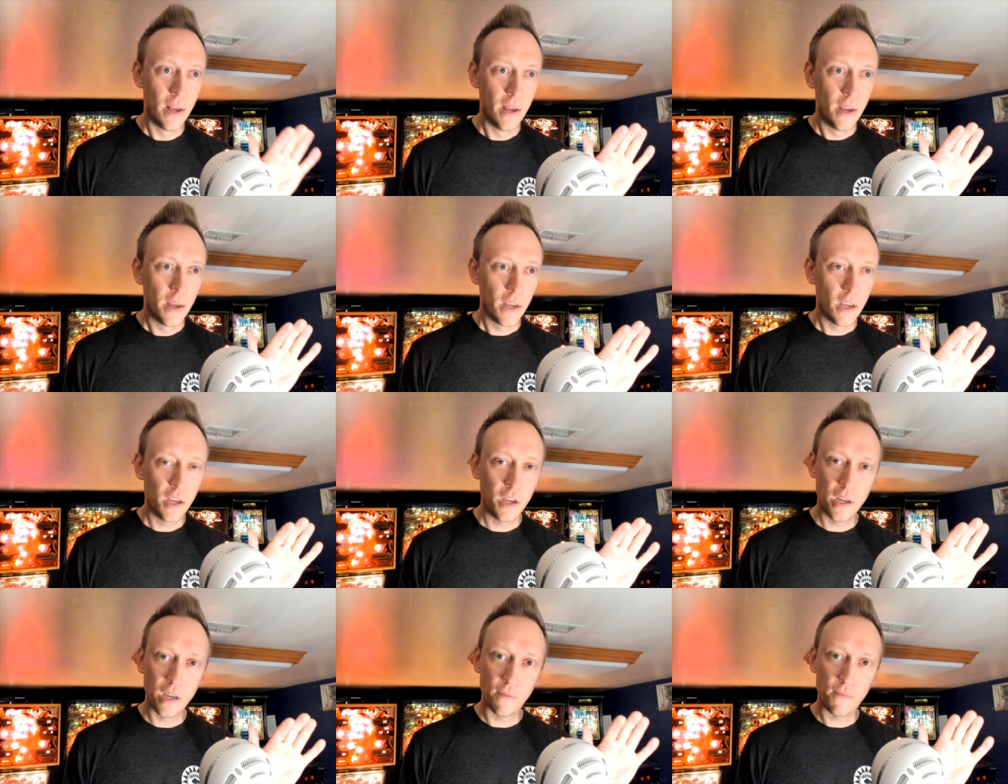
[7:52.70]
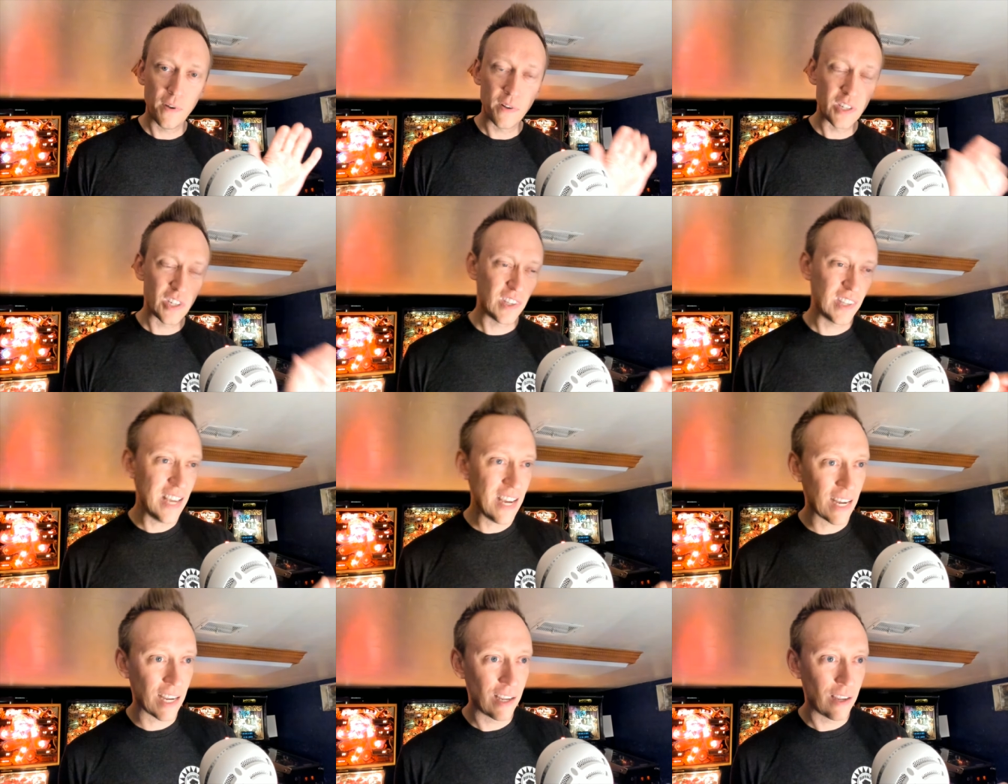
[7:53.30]
If it's
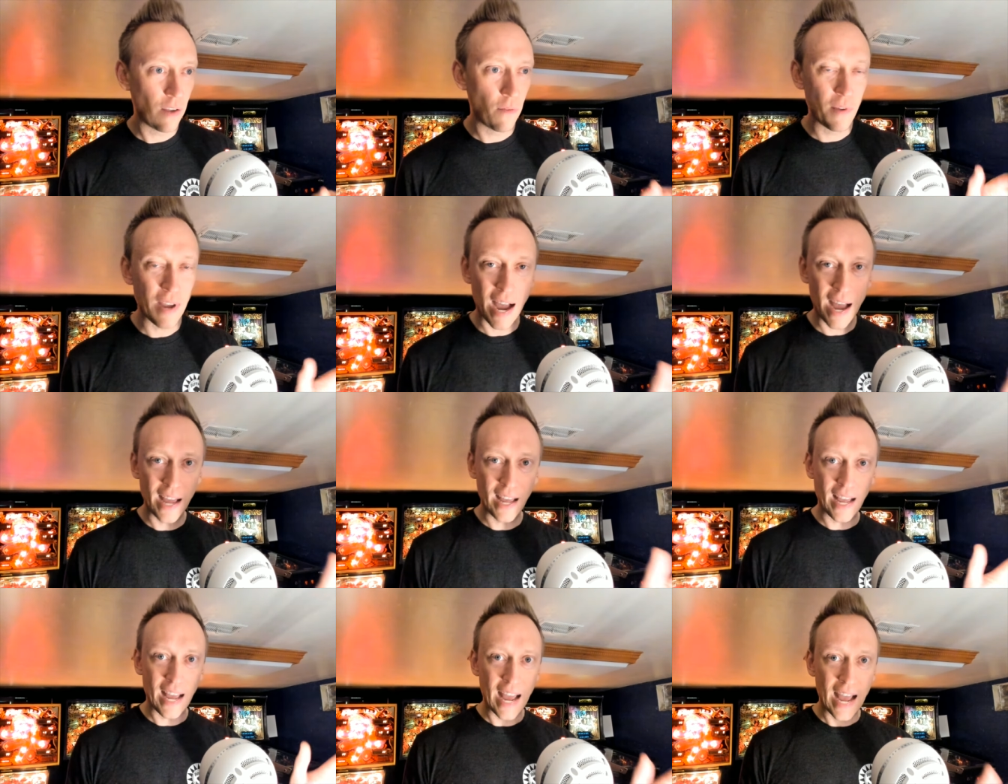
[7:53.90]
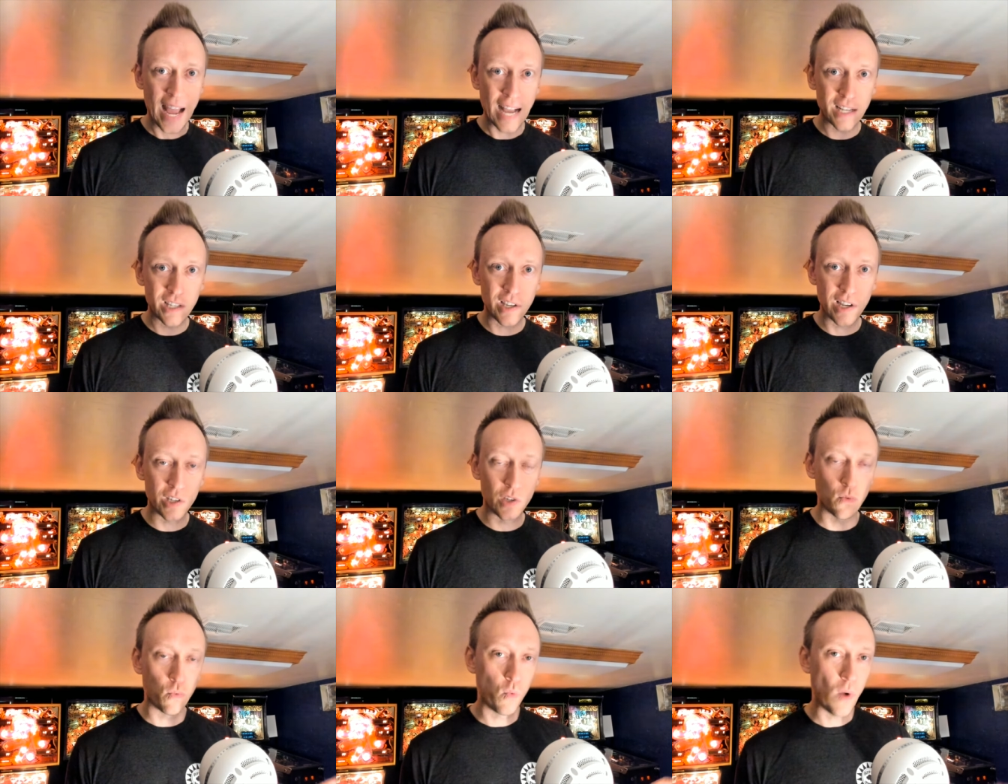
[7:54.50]
thick, you've got
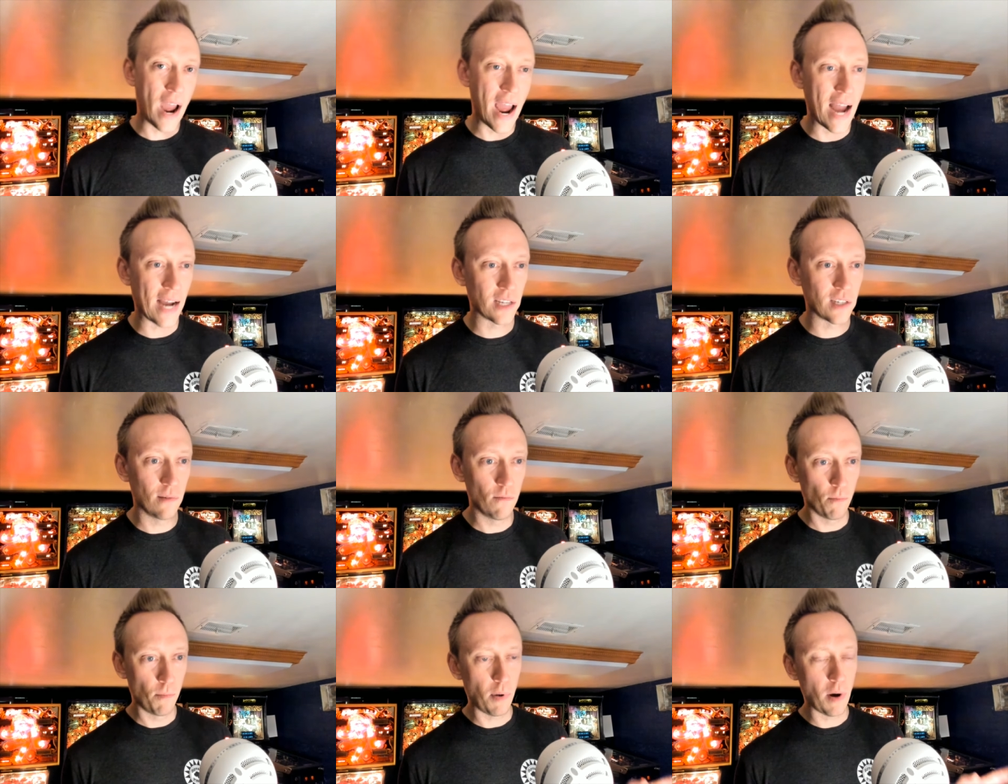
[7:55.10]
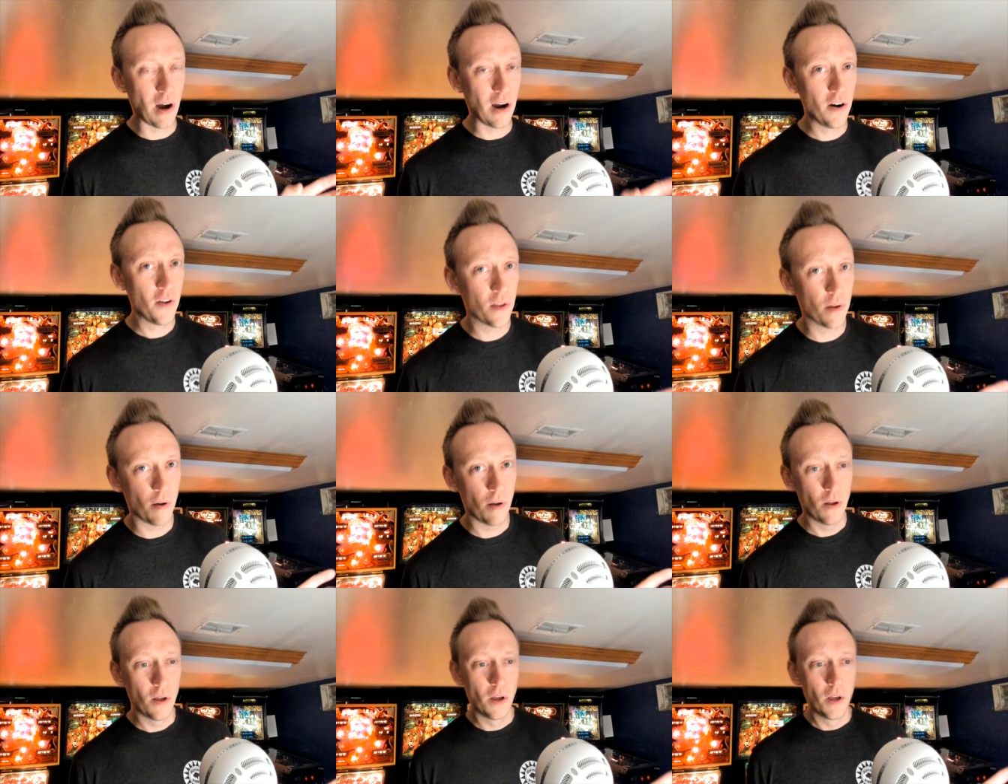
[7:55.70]
excess wax, and part of
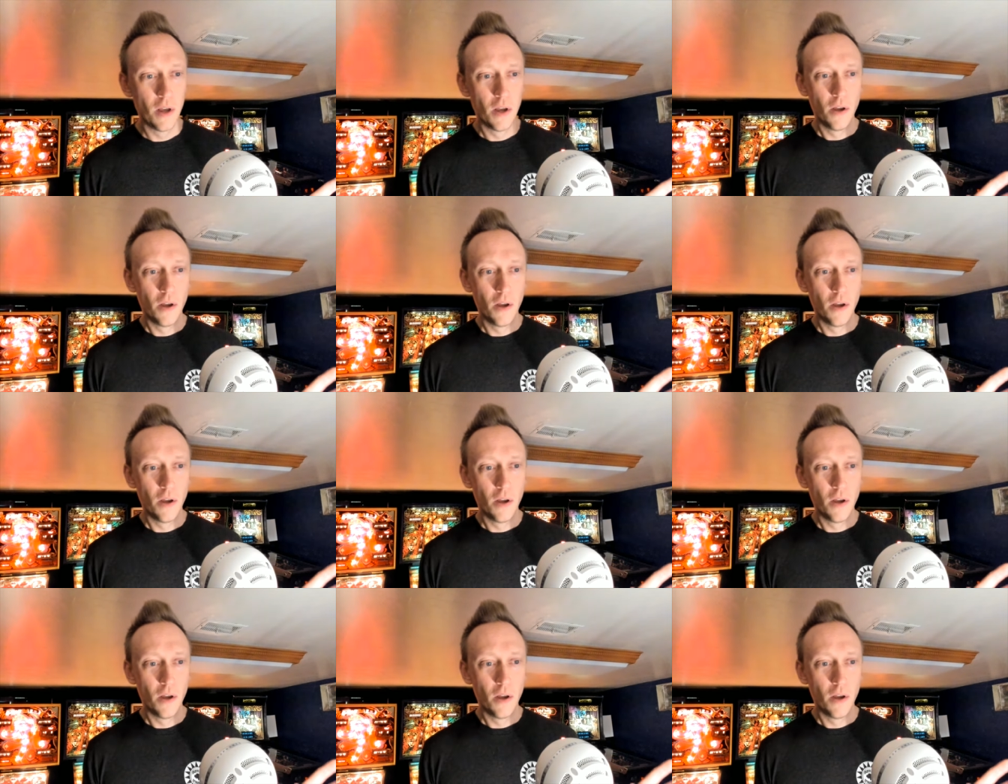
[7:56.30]
the